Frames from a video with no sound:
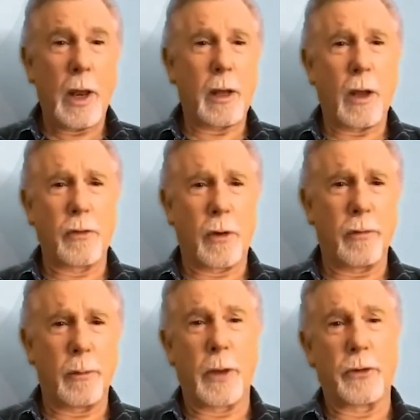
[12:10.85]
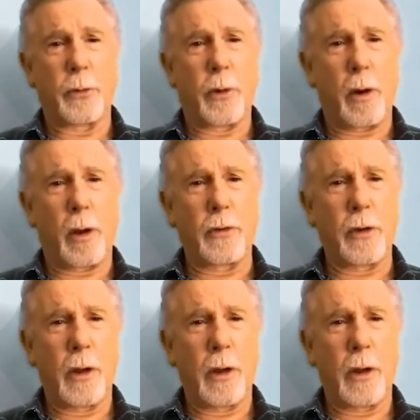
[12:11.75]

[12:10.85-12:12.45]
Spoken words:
It goes on for months, whereas